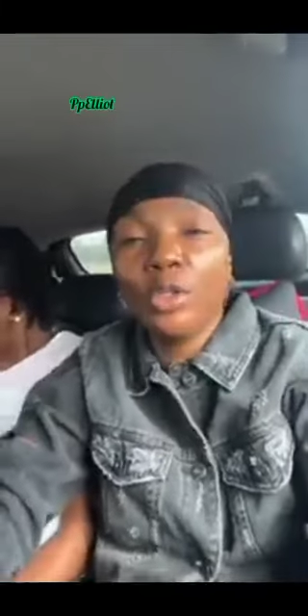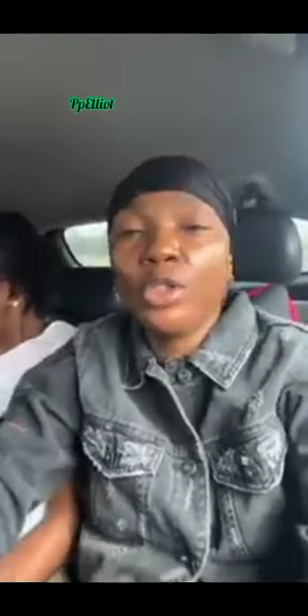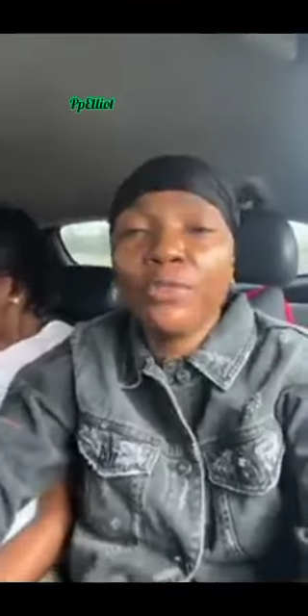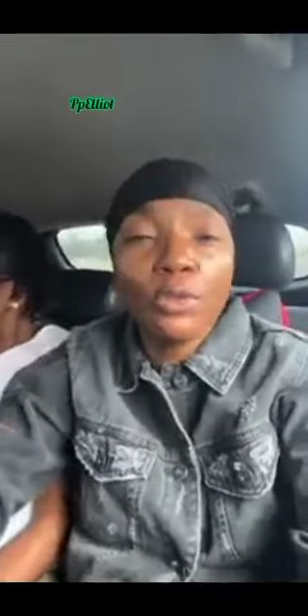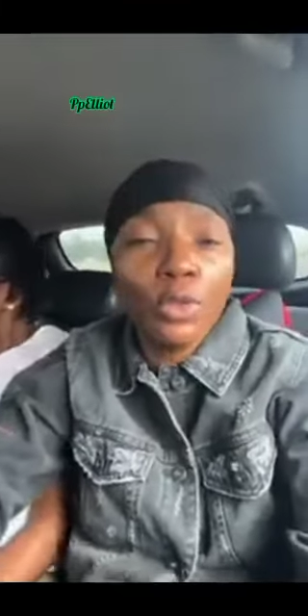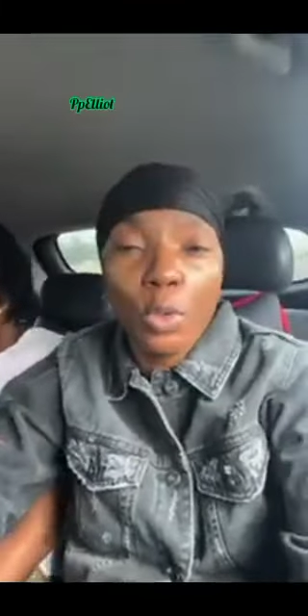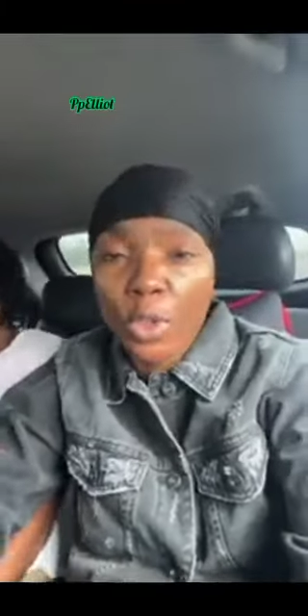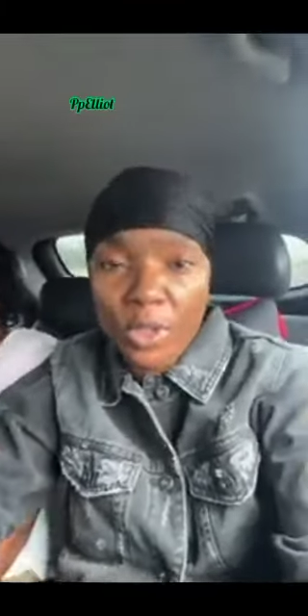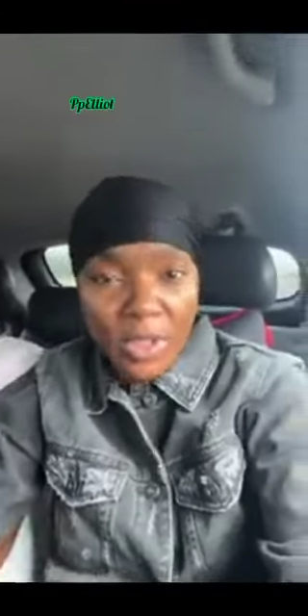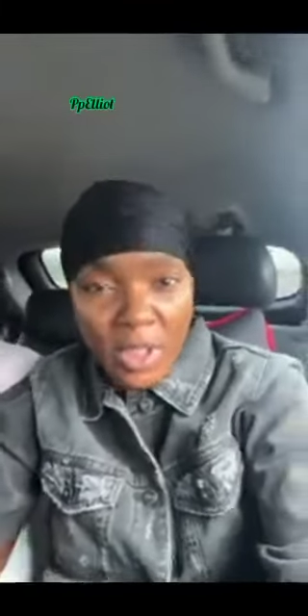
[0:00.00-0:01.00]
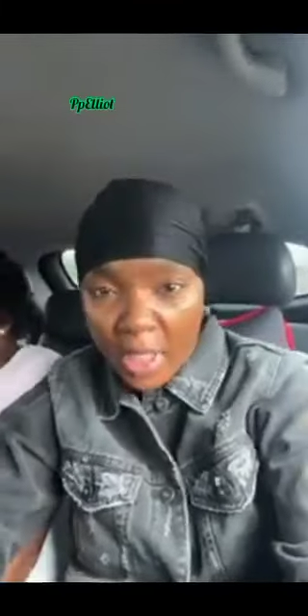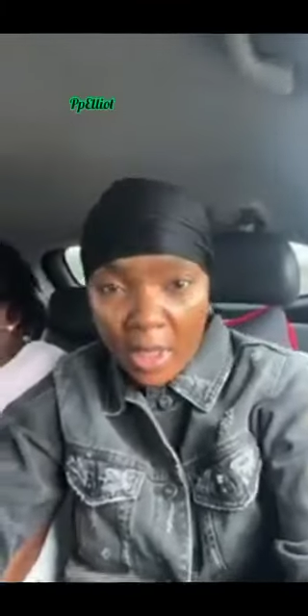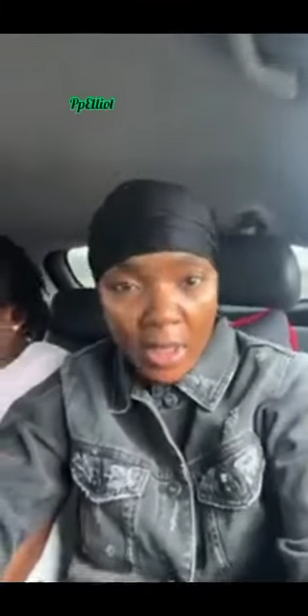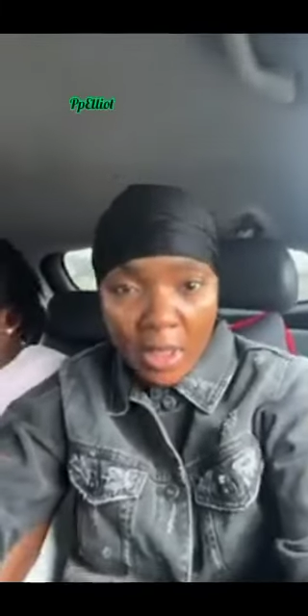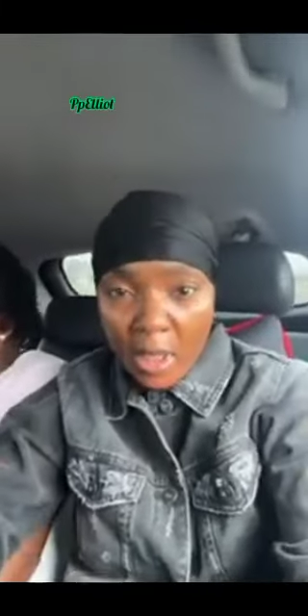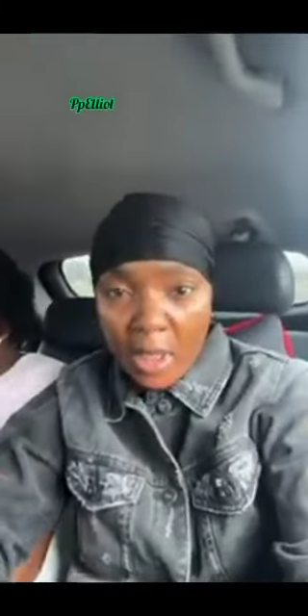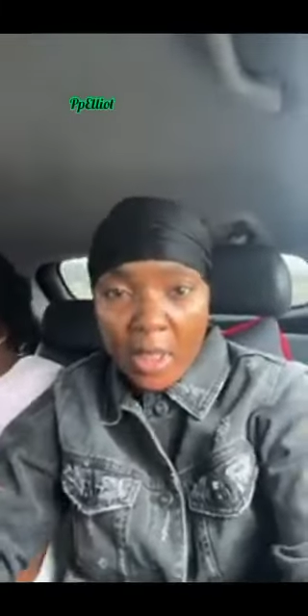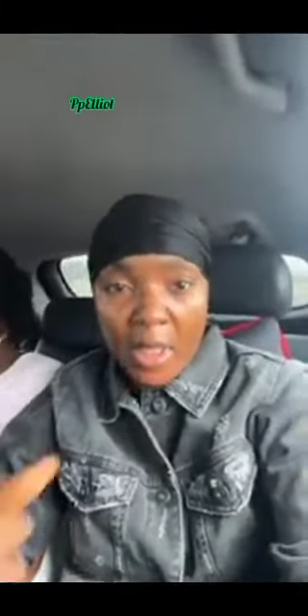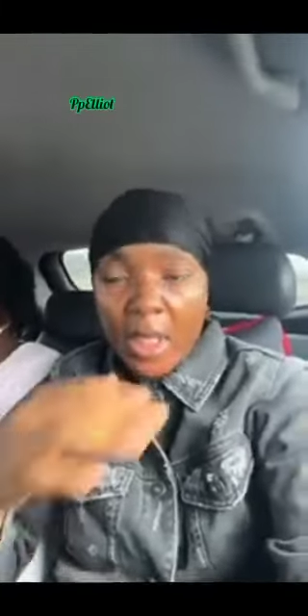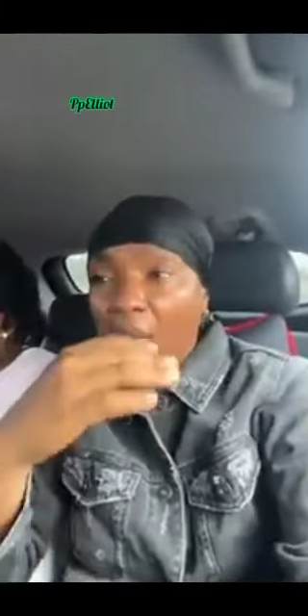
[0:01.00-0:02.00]
I don't even know what to say.
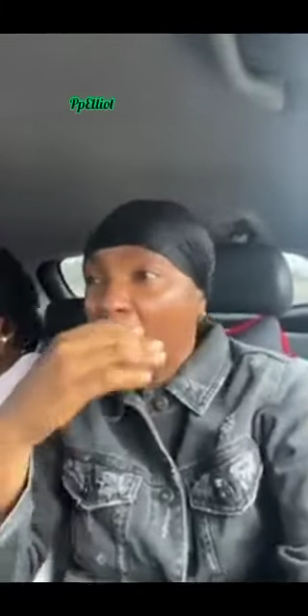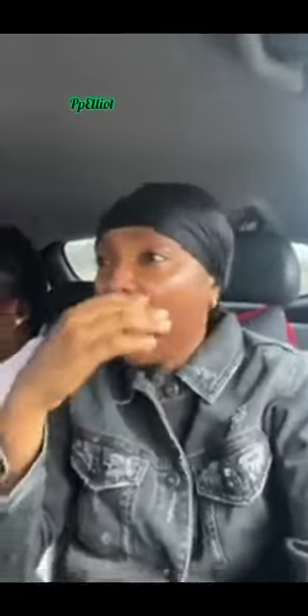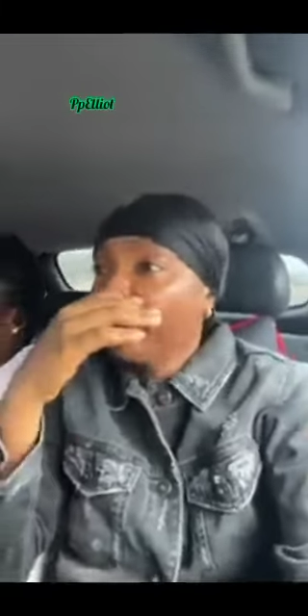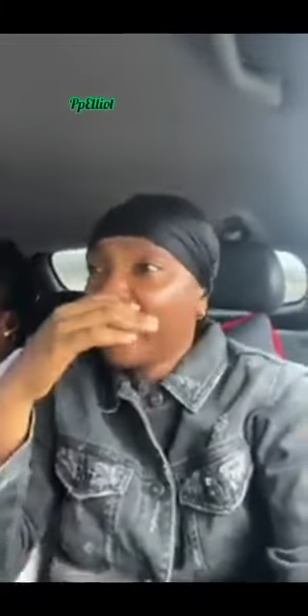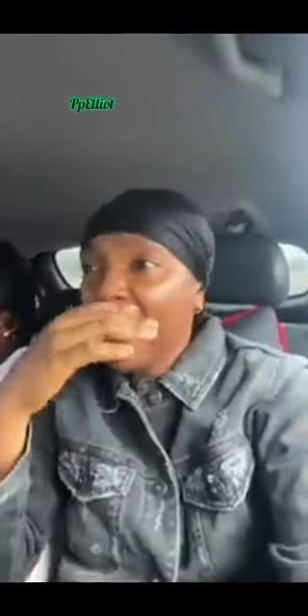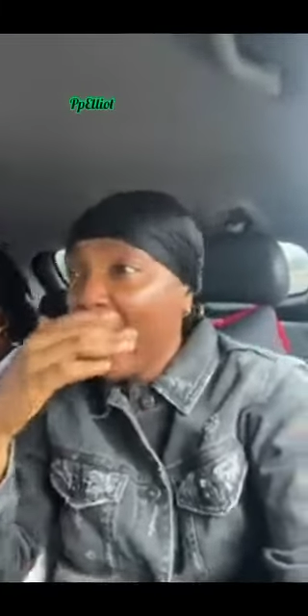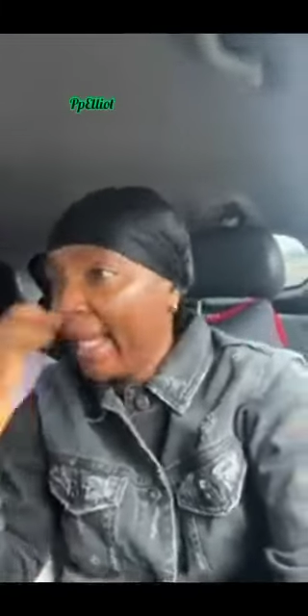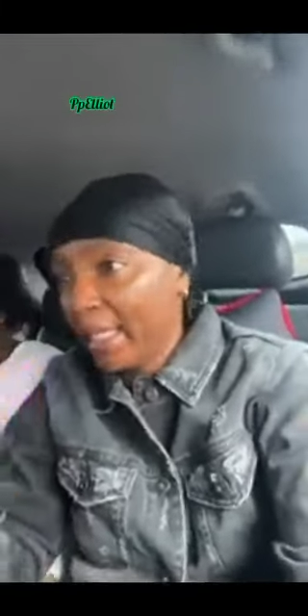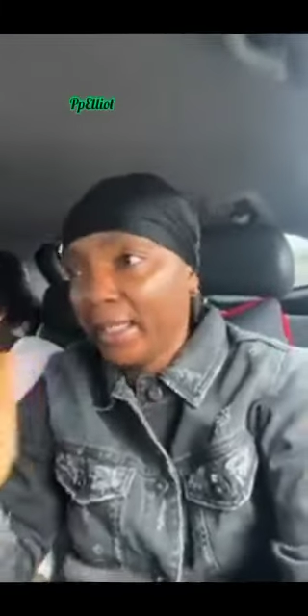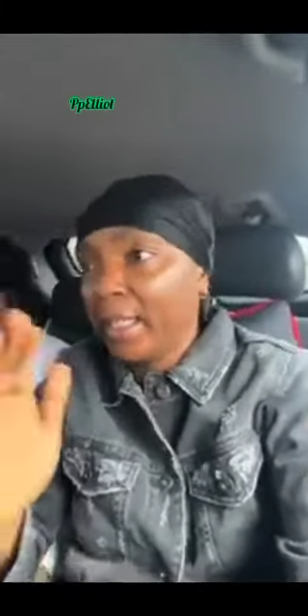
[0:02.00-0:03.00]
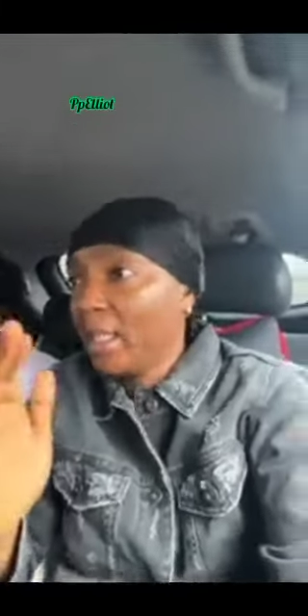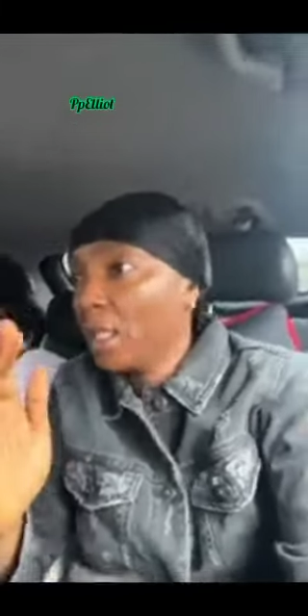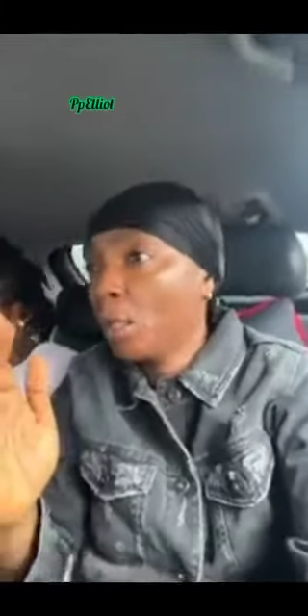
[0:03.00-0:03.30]
I'm tired.